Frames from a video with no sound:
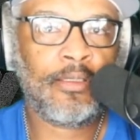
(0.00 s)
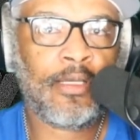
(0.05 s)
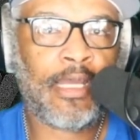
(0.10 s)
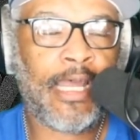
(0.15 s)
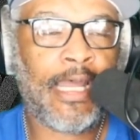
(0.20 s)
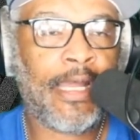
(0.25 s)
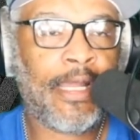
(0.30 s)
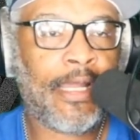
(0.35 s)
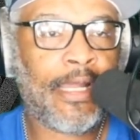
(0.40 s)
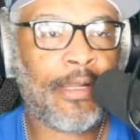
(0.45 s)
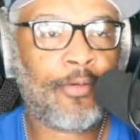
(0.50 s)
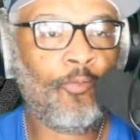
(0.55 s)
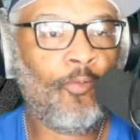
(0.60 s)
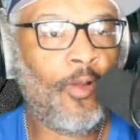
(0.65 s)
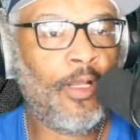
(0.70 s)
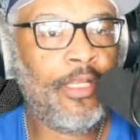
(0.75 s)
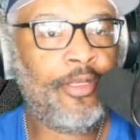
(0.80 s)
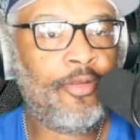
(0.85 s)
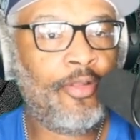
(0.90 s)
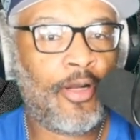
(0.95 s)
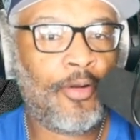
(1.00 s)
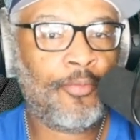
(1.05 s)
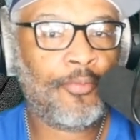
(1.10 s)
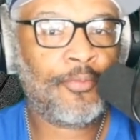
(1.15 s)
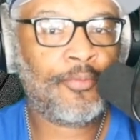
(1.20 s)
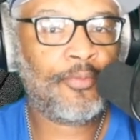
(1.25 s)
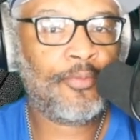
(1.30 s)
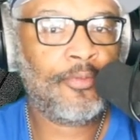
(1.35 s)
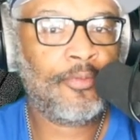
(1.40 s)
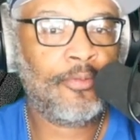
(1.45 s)
I really don't.
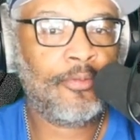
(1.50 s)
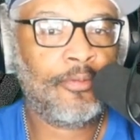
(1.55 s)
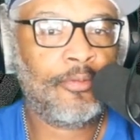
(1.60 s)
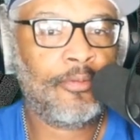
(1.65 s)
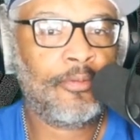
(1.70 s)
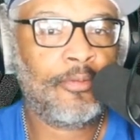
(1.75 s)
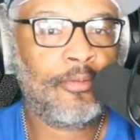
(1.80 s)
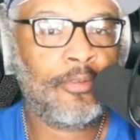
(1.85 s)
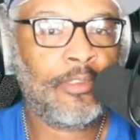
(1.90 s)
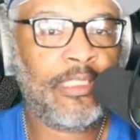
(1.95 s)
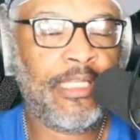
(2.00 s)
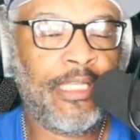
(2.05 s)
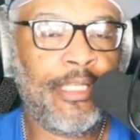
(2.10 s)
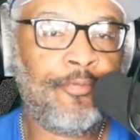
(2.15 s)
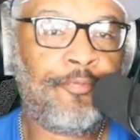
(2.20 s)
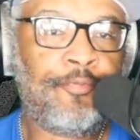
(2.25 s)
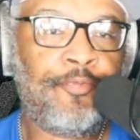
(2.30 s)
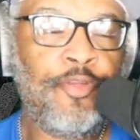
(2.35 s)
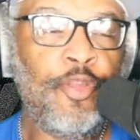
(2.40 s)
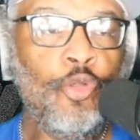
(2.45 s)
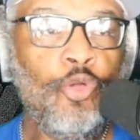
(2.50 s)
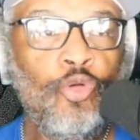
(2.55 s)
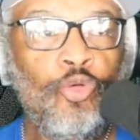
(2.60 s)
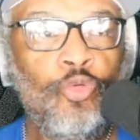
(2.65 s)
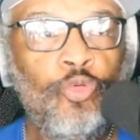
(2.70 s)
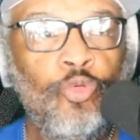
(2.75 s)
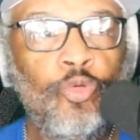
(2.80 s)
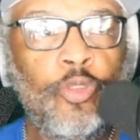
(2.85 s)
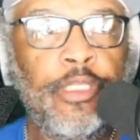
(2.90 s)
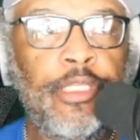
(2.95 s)
If
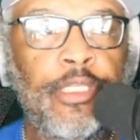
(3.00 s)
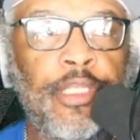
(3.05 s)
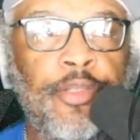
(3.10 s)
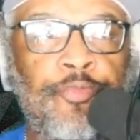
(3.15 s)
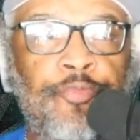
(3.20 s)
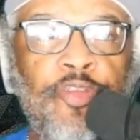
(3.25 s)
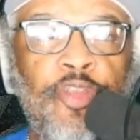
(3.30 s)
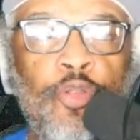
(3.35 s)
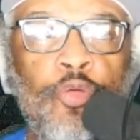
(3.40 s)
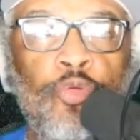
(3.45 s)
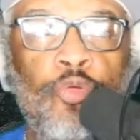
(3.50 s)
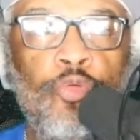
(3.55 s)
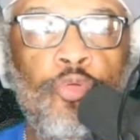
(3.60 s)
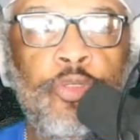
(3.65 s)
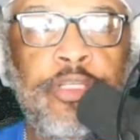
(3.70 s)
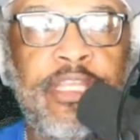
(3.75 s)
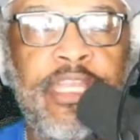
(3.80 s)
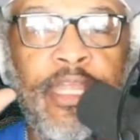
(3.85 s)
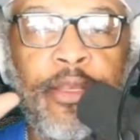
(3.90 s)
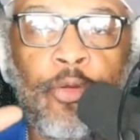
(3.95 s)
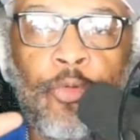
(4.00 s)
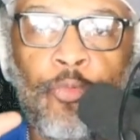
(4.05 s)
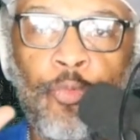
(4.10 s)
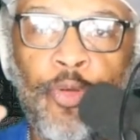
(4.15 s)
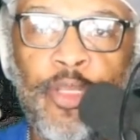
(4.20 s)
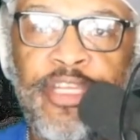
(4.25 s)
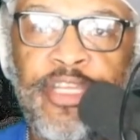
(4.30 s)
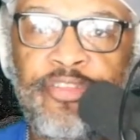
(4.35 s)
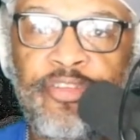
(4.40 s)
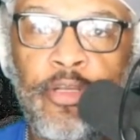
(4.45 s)
you get a
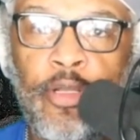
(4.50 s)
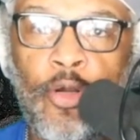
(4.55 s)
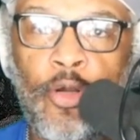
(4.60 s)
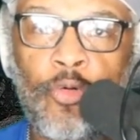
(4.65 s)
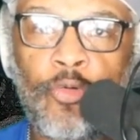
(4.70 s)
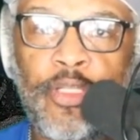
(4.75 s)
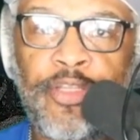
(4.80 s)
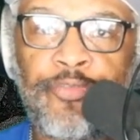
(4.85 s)
regional